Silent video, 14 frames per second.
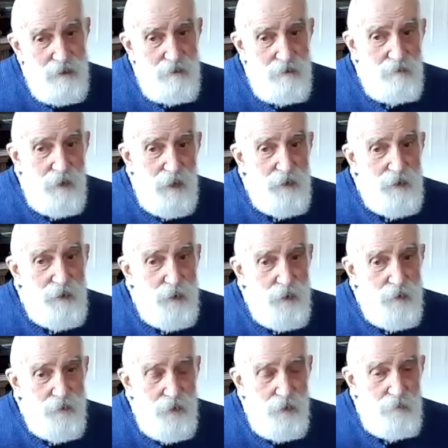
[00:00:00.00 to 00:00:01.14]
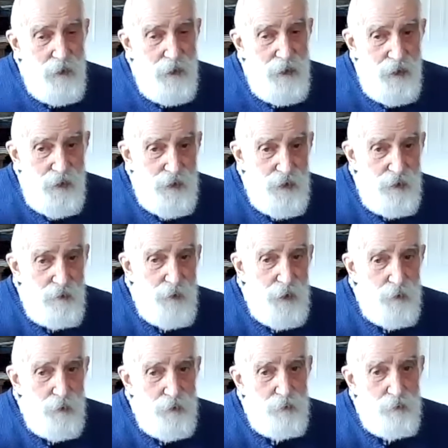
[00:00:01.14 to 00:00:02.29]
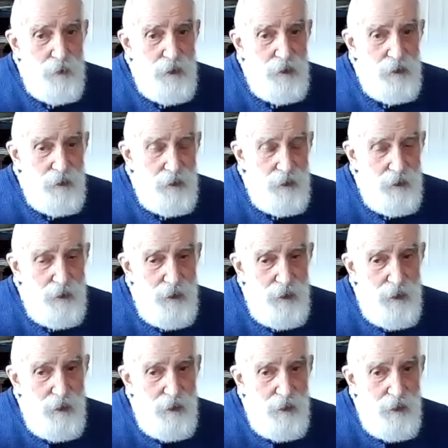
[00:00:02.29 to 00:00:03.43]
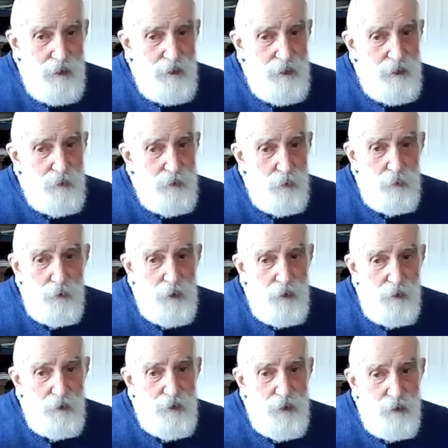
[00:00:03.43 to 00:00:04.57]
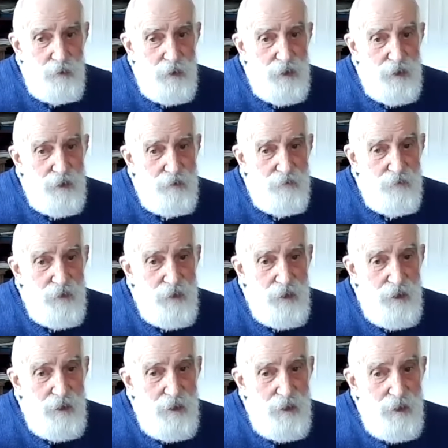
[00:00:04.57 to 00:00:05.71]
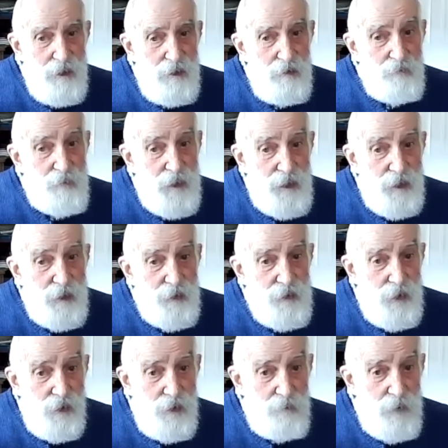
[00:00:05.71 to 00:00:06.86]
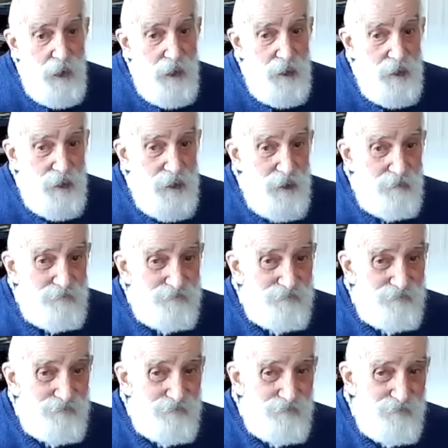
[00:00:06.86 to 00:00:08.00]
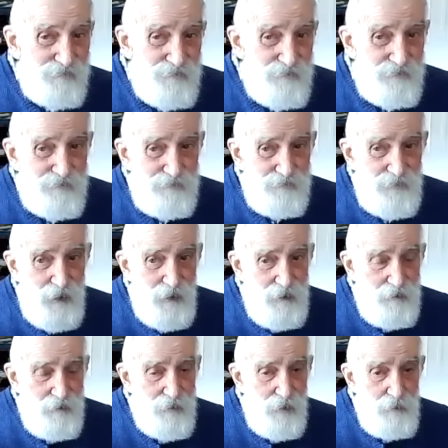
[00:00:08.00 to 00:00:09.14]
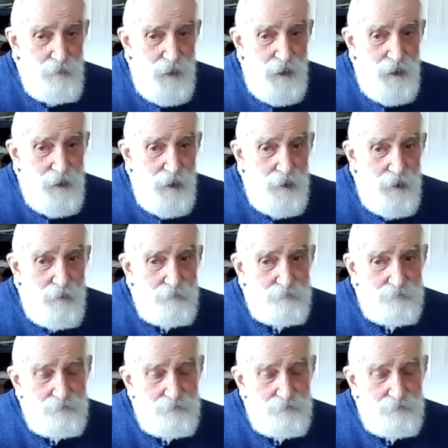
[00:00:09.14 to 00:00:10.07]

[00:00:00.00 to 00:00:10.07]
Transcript: multitude of complications we call the world. See, it's all the consequence of being in the wrong place. Not being at home.